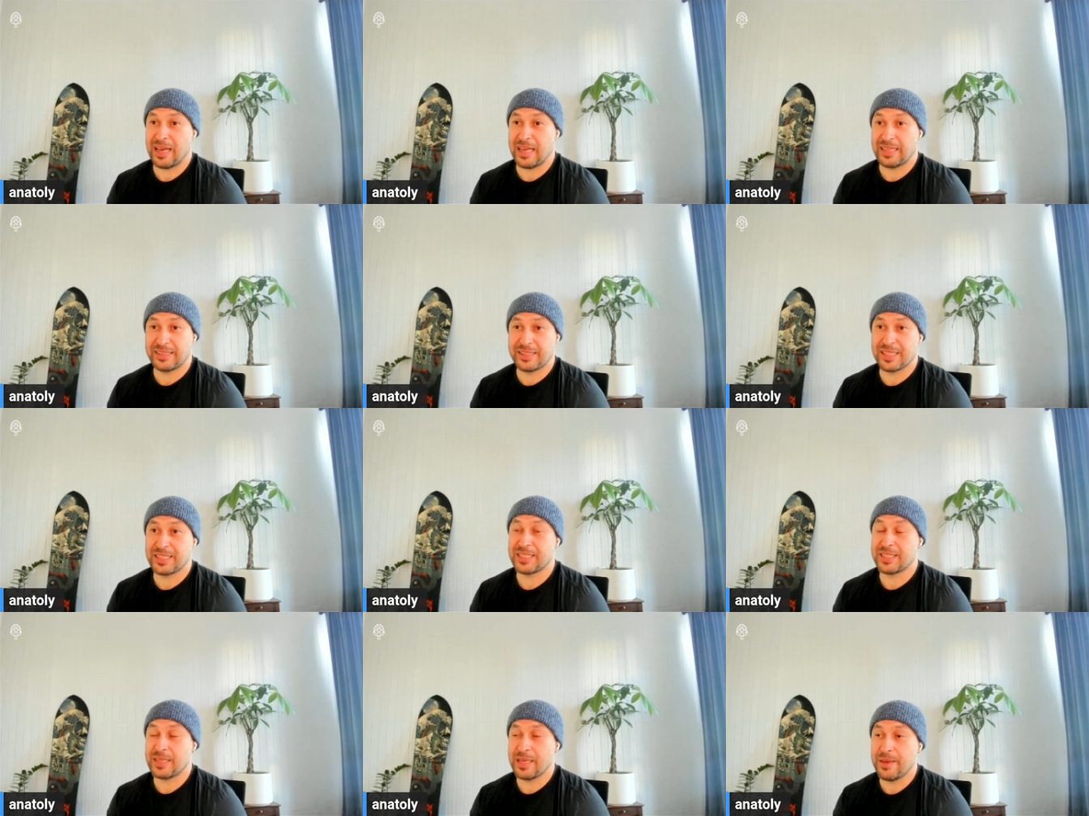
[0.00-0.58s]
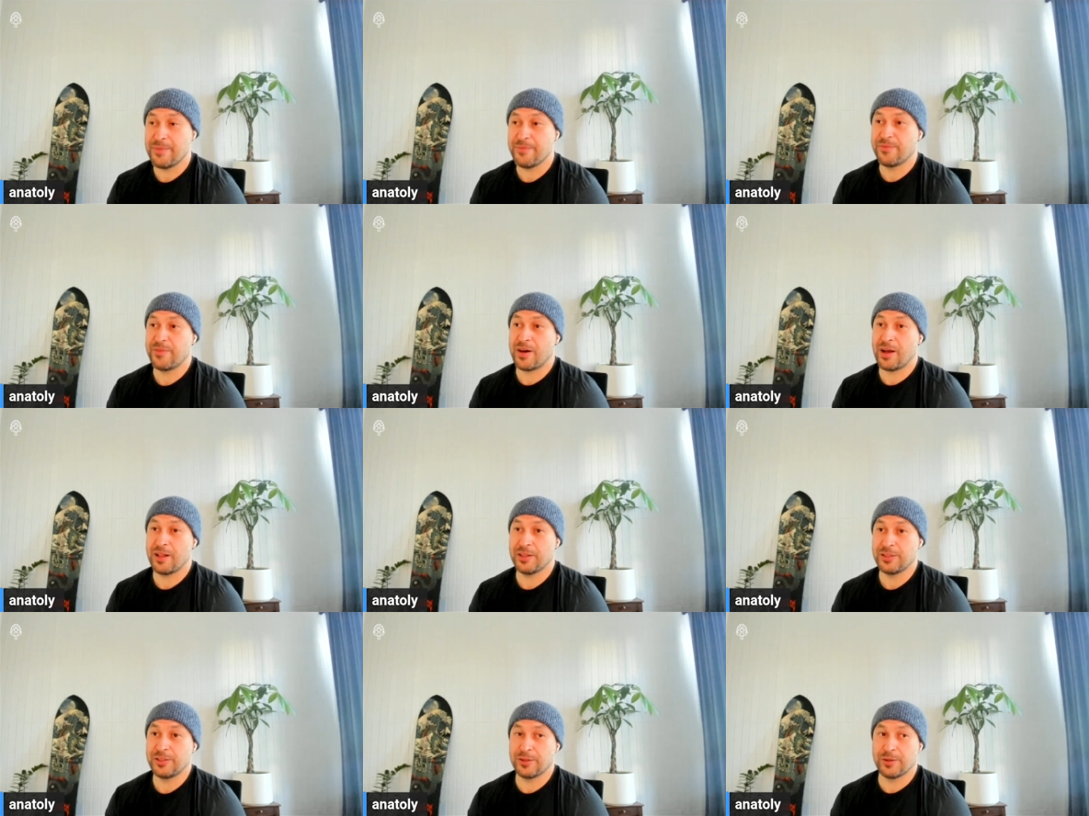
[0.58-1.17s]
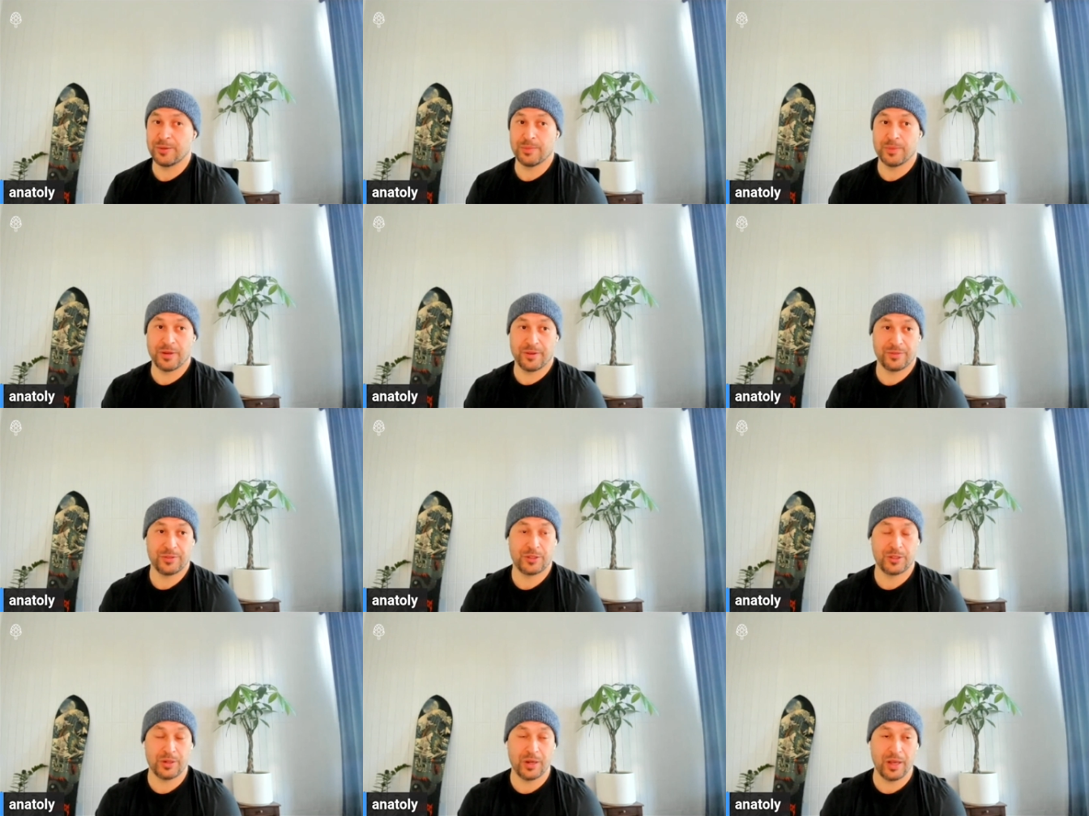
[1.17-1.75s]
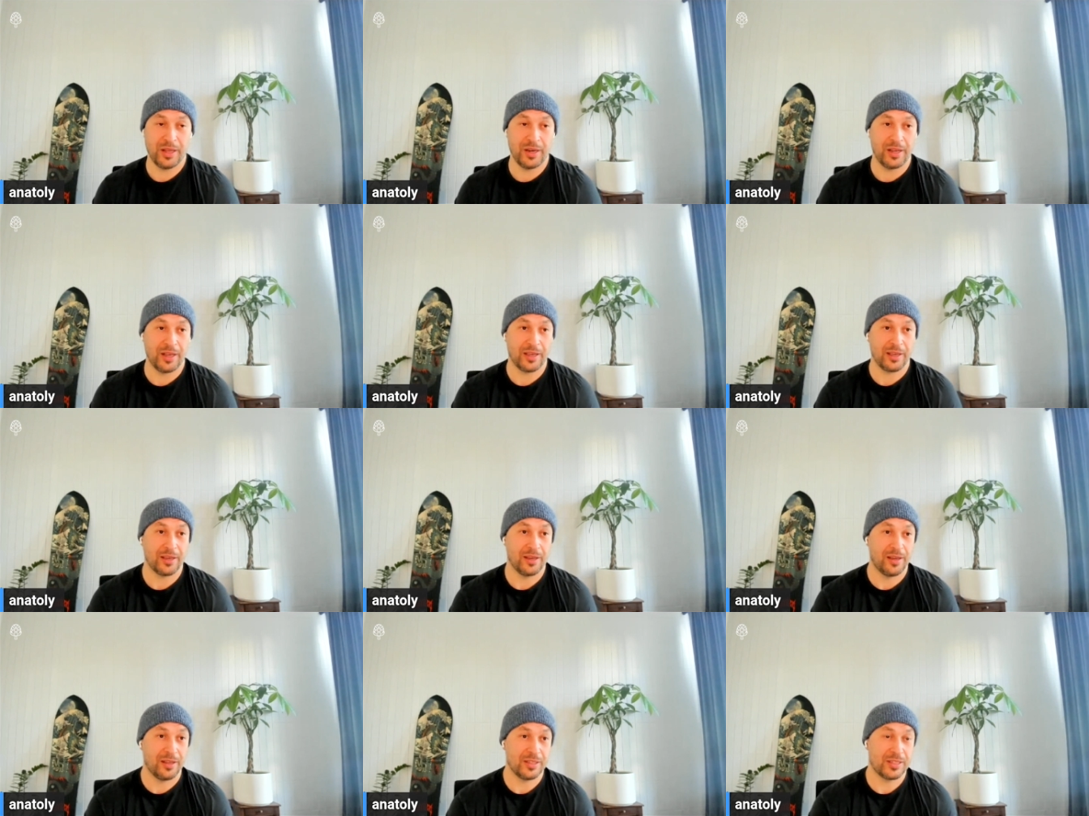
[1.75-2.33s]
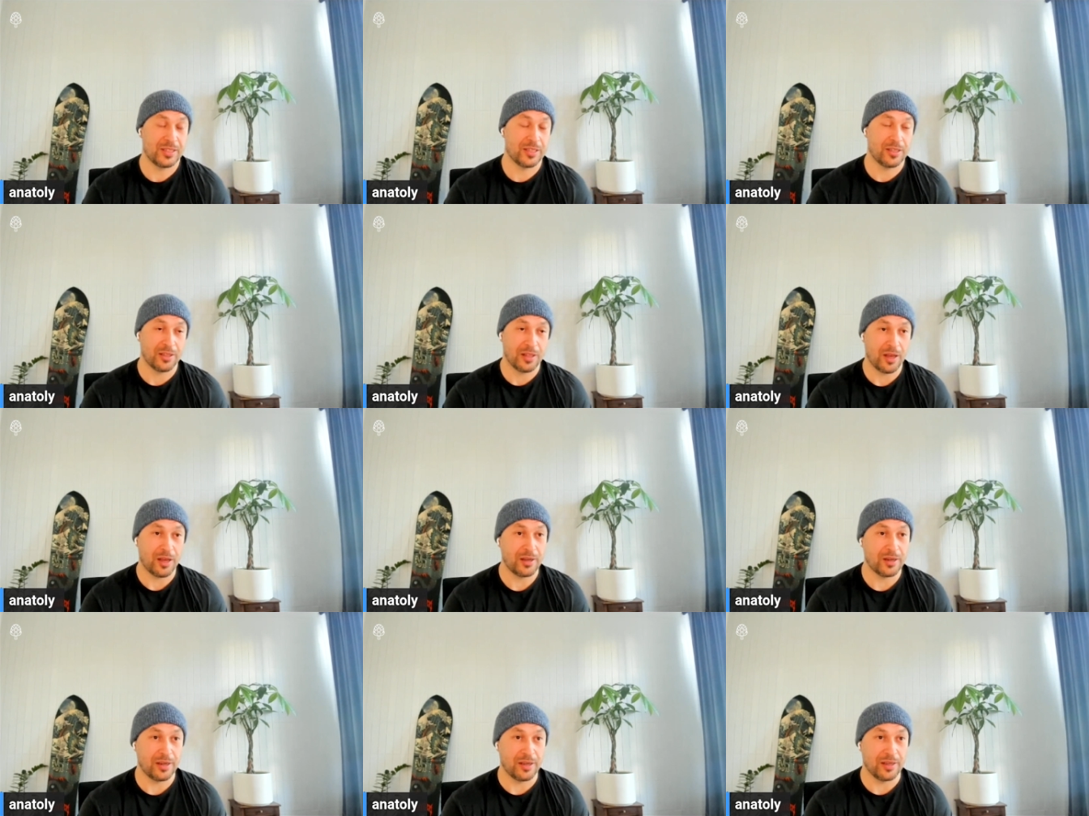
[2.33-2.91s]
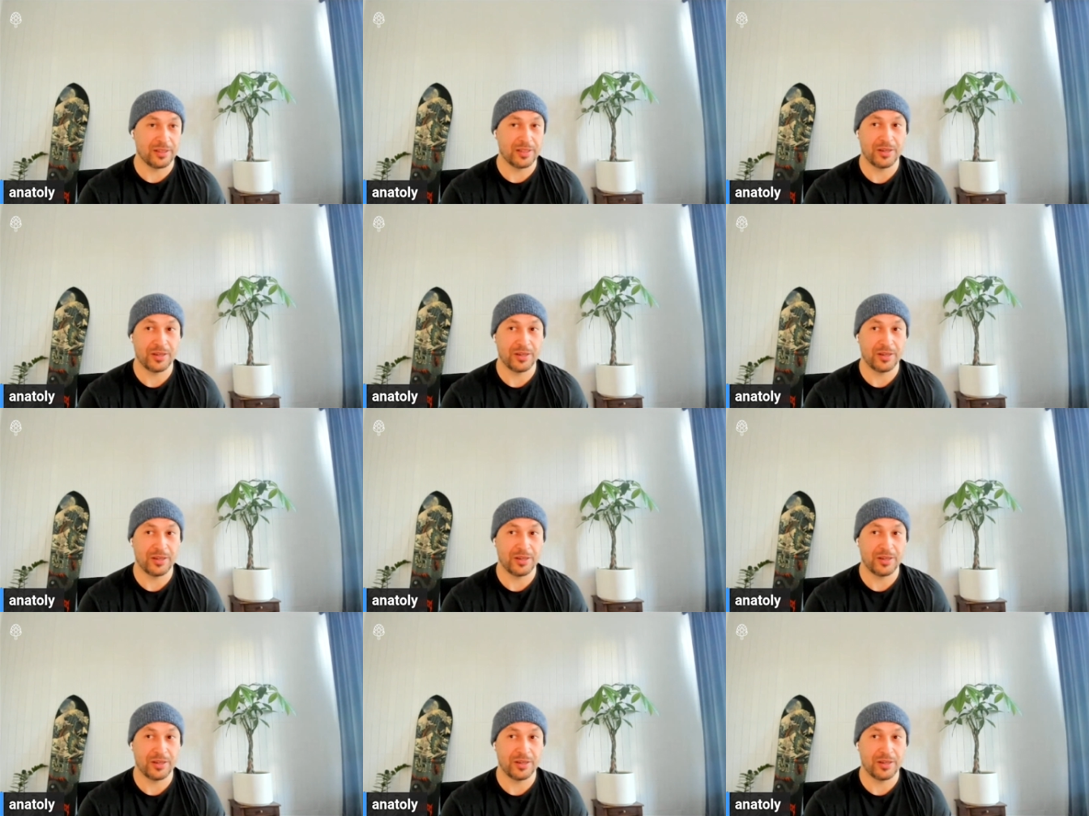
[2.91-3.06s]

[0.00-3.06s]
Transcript: At the same volume of trading on Solana,